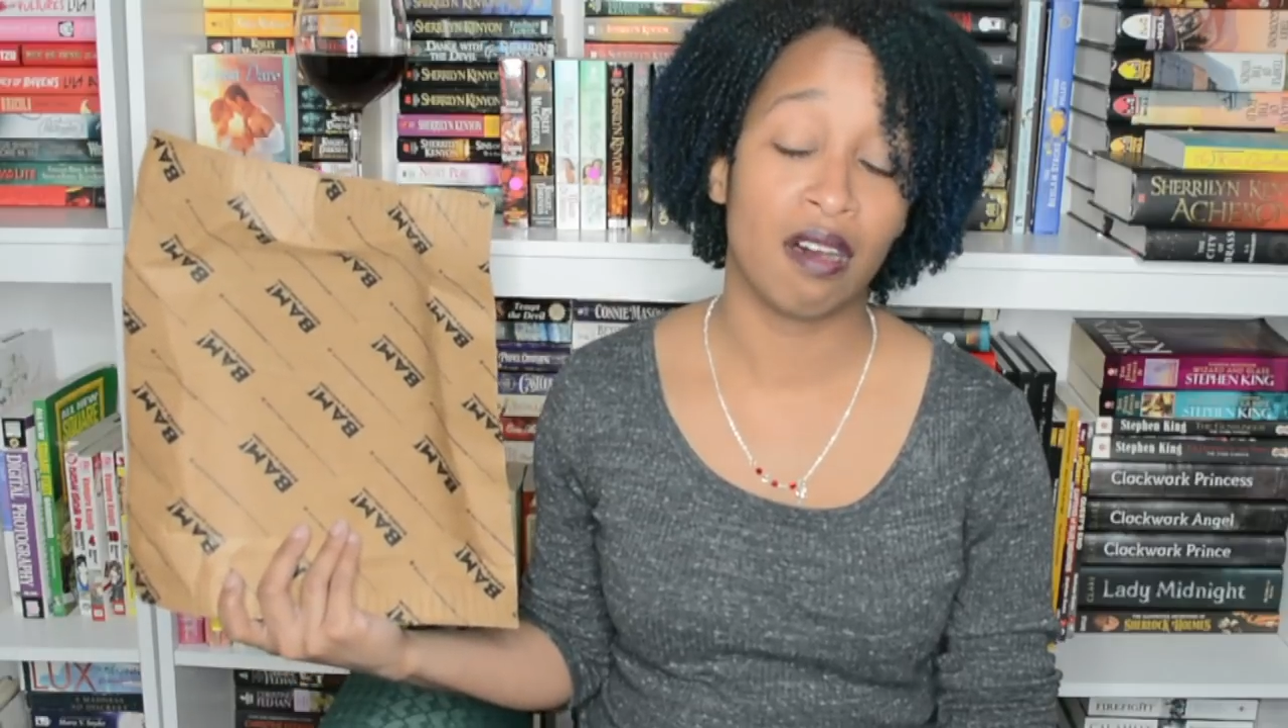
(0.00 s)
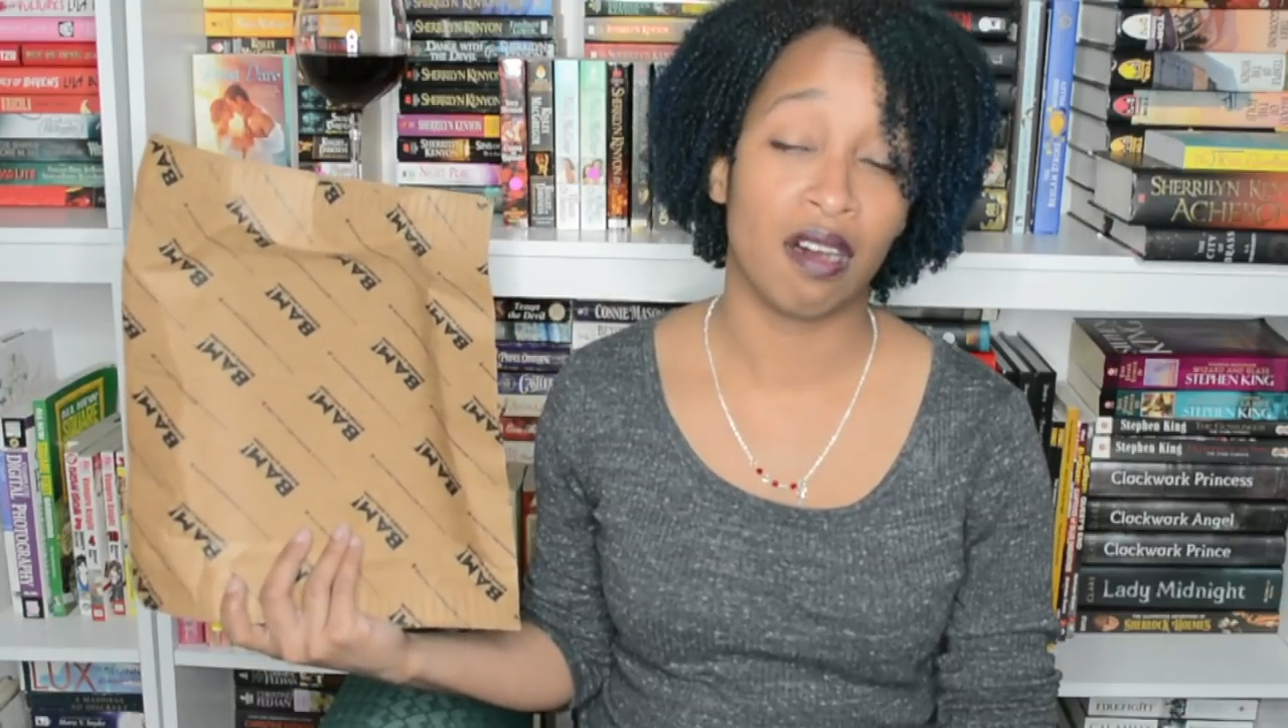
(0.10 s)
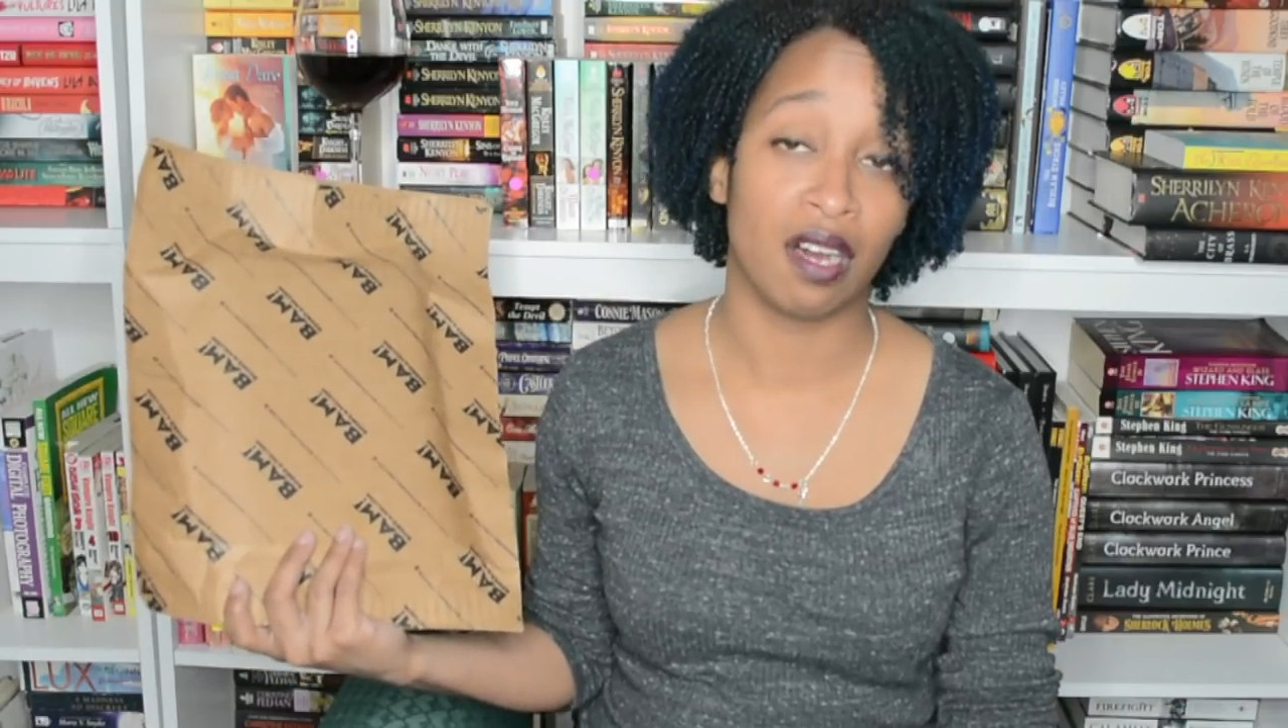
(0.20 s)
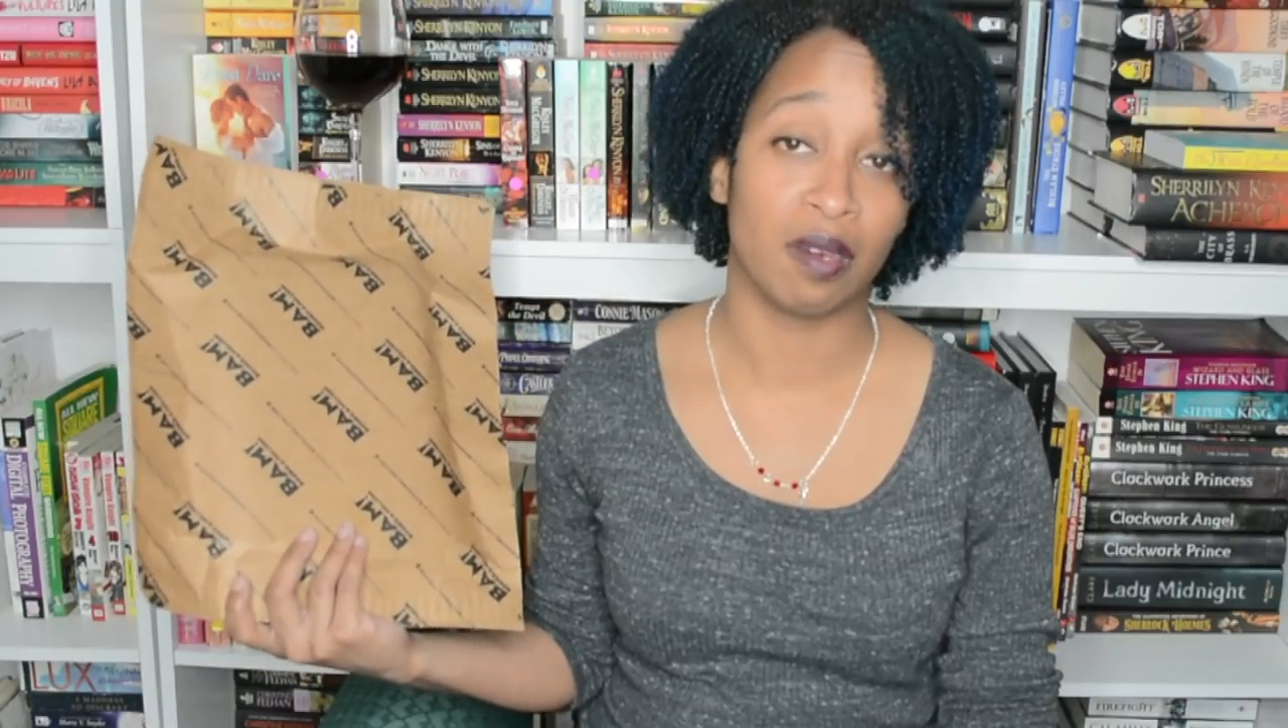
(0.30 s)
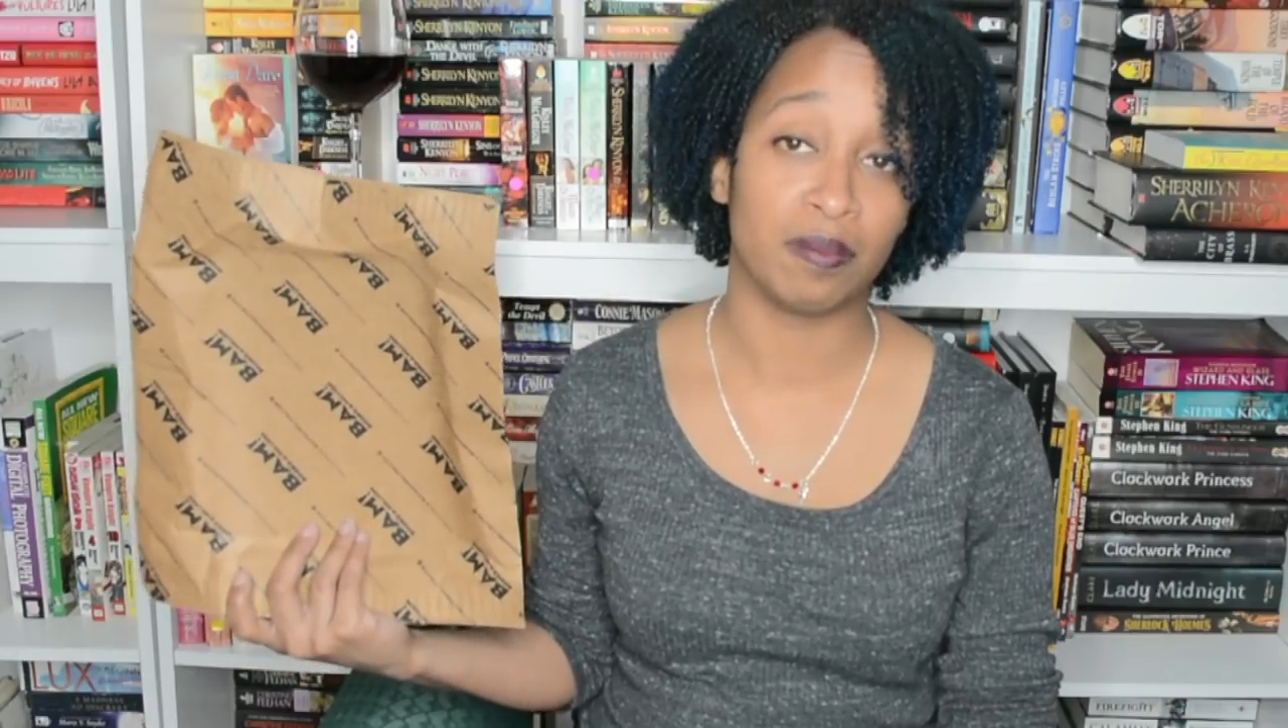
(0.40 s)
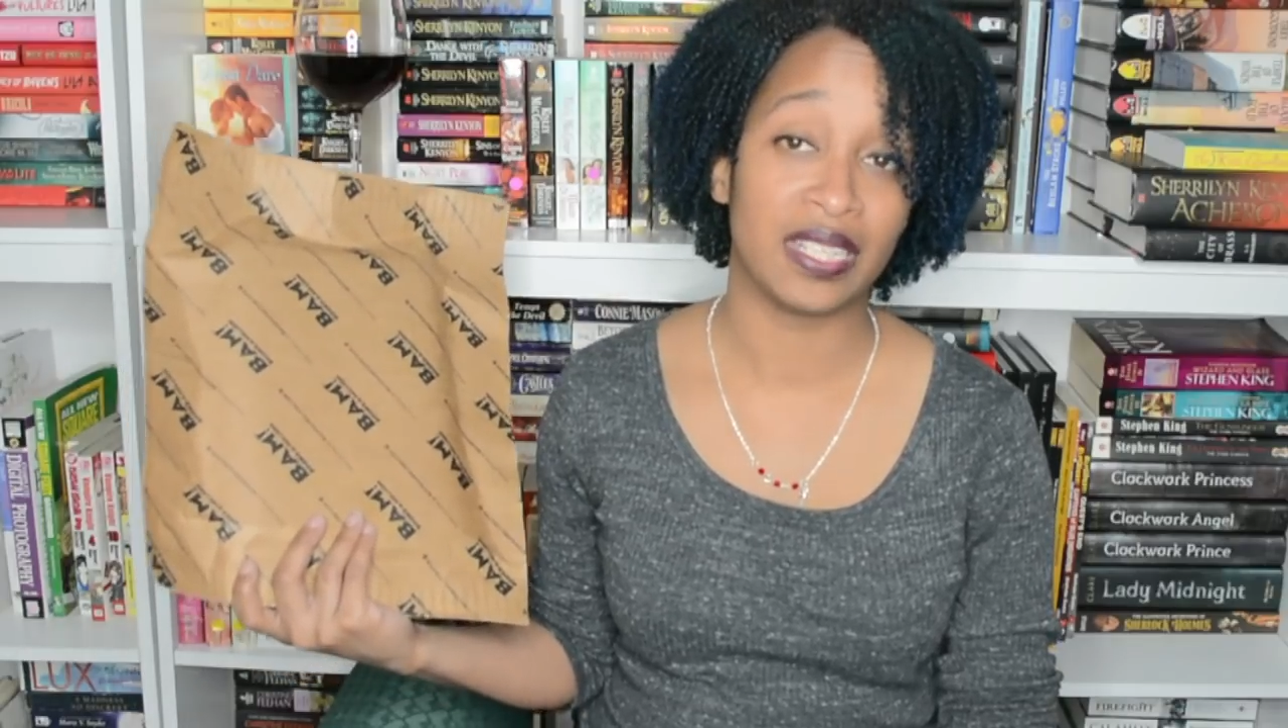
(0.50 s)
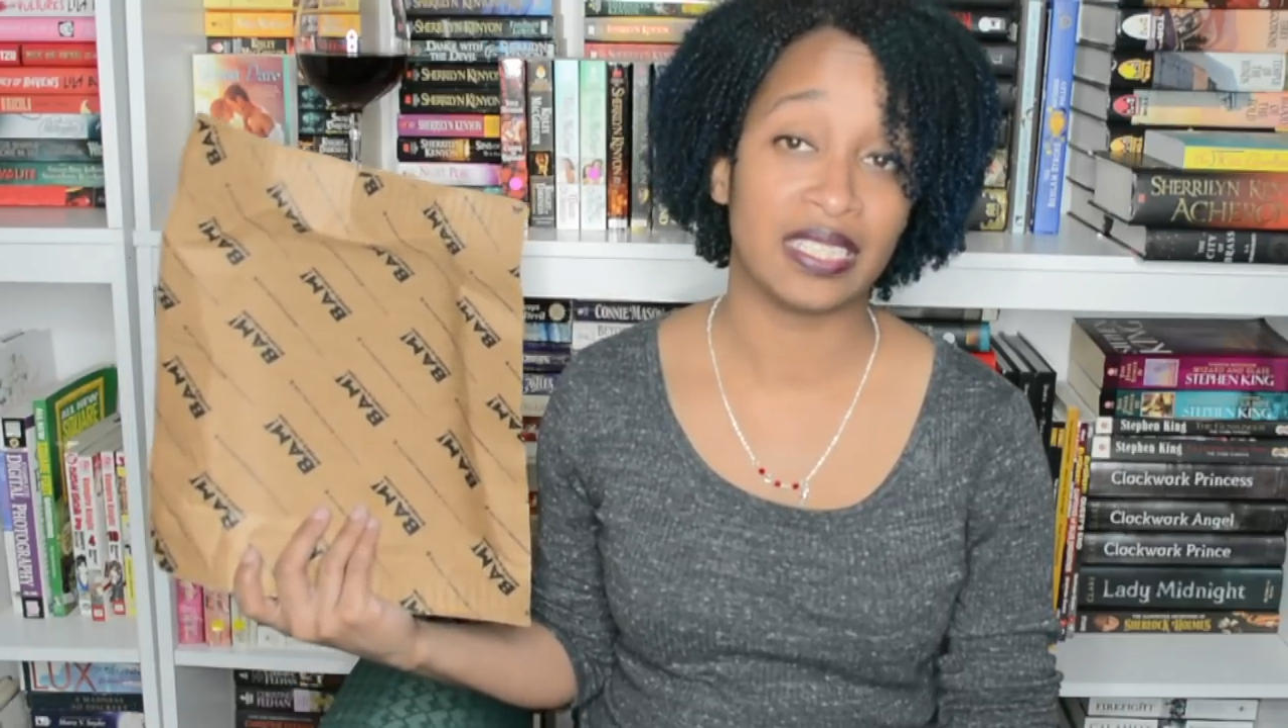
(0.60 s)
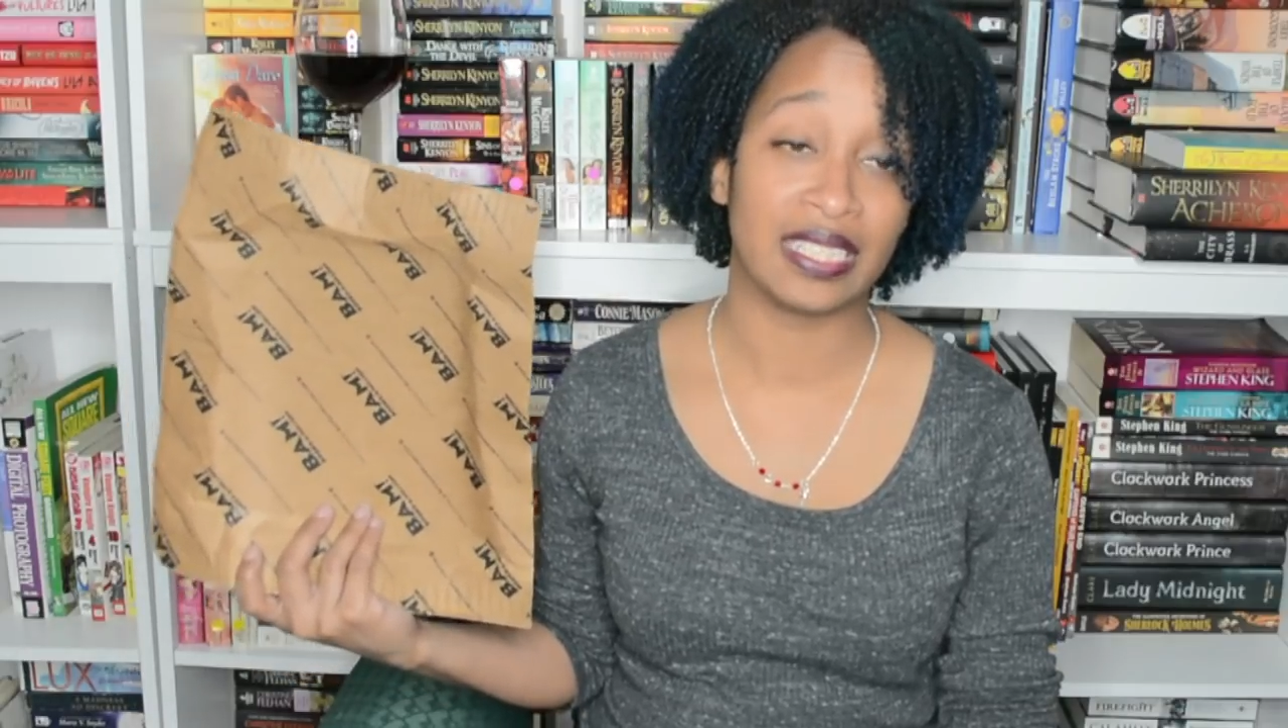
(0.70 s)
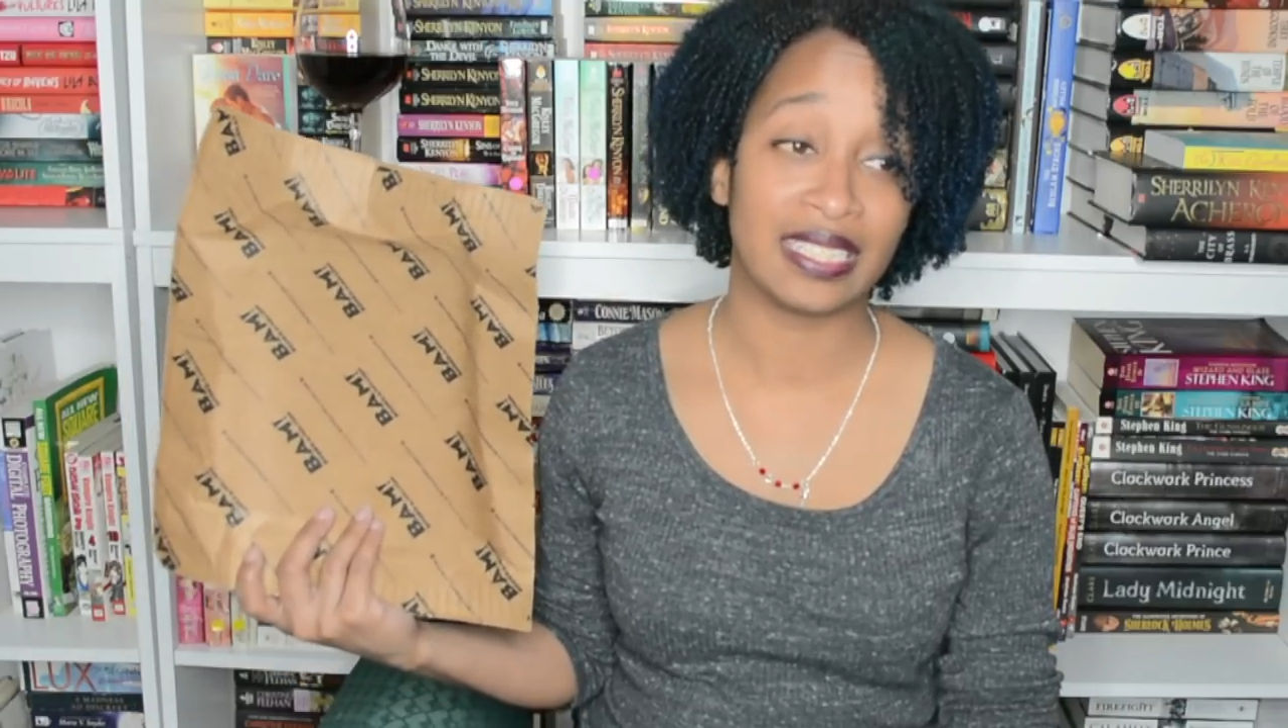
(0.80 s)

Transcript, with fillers: Um, it,